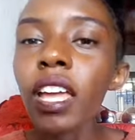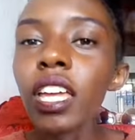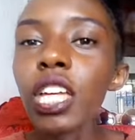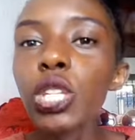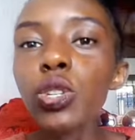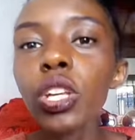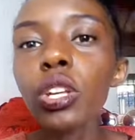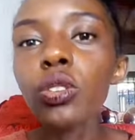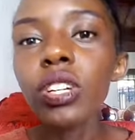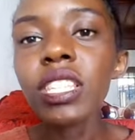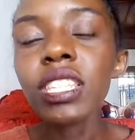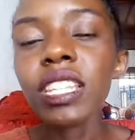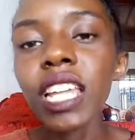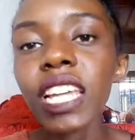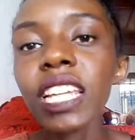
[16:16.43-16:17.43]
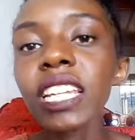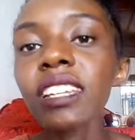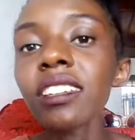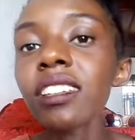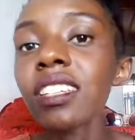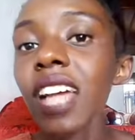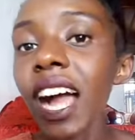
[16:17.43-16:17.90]
it will look slightly
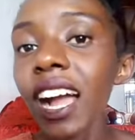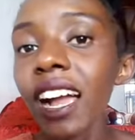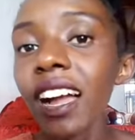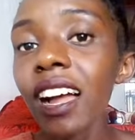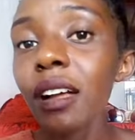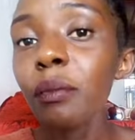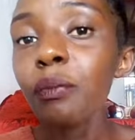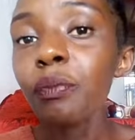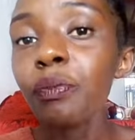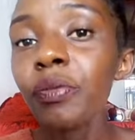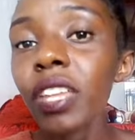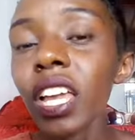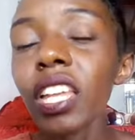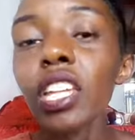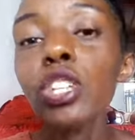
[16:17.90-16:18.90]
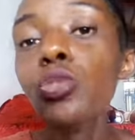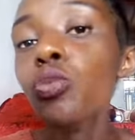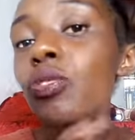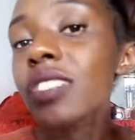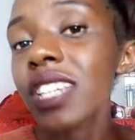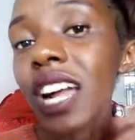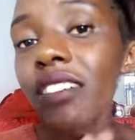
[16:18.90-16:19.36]
darker and it
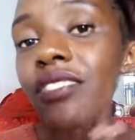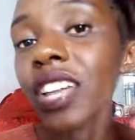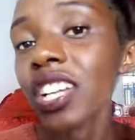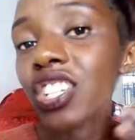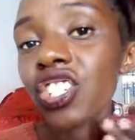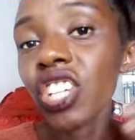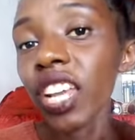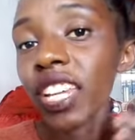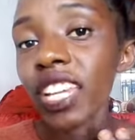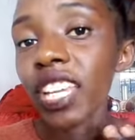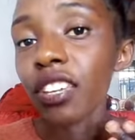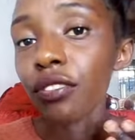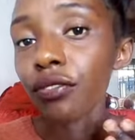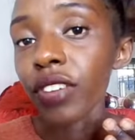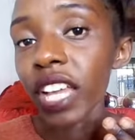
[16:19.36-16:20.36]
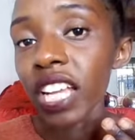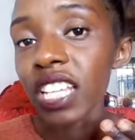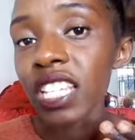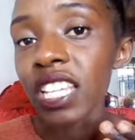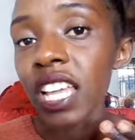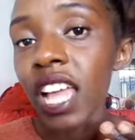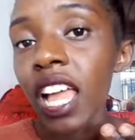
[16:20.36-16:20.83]
won't have that shiny effect.